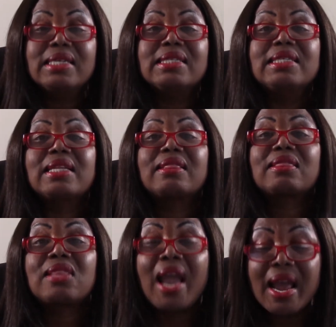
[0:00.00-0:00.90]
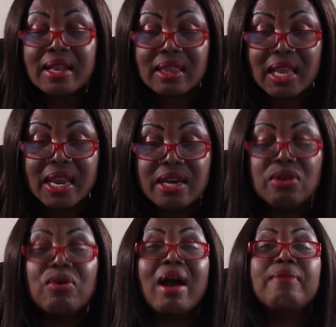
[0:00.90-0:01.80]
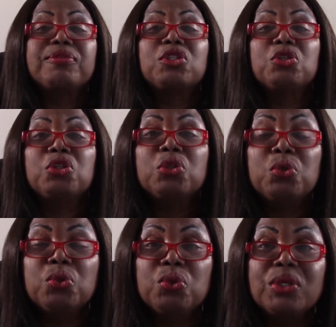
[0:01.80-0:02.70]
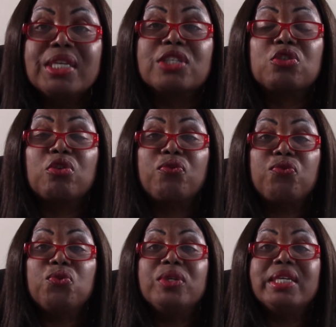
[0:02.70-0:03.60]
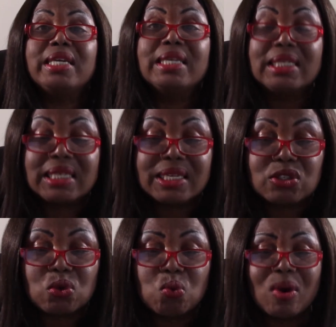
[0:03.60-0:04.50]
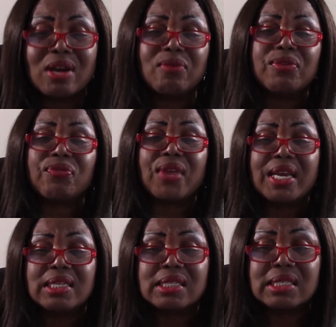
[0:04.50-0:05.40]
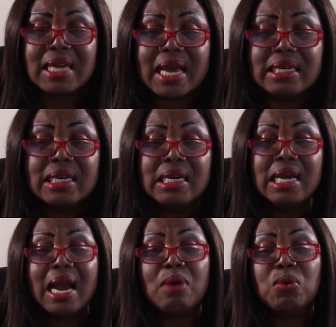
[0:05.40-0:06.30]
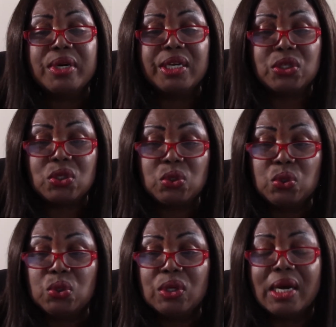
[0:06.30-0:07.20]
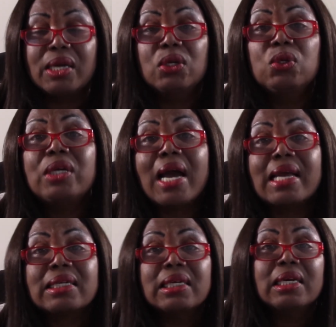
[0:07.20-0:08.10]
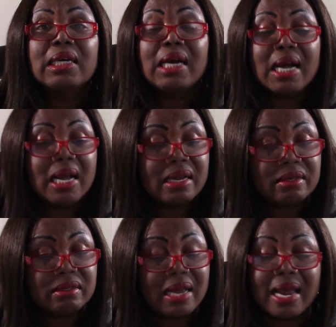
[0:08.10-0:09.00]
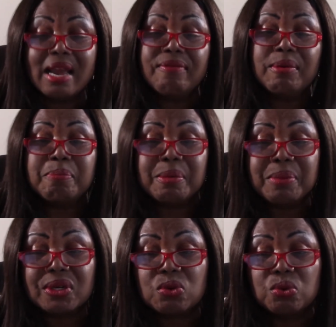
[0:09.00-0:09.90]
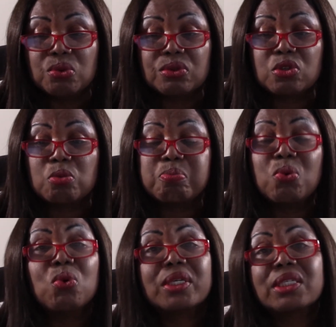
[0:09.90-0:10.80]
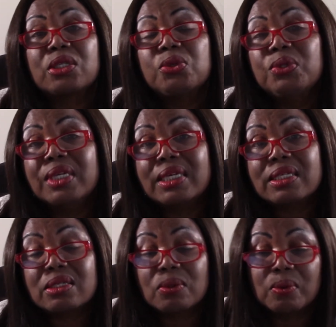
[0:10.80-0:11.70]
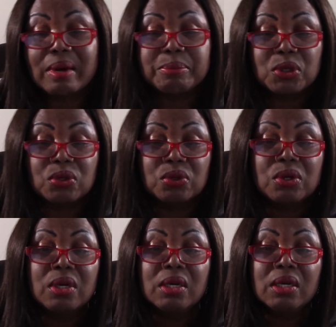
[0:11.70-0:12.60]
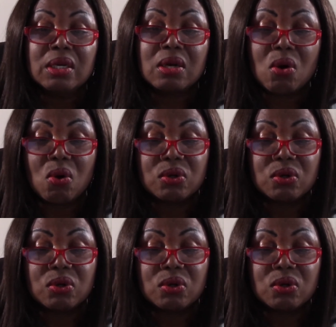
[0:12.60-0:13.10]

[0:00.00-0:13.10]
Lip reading: The third thing you have to do is your food intake. So one of the things that I want us to look at, I have a biblical support to this. So I'm going to call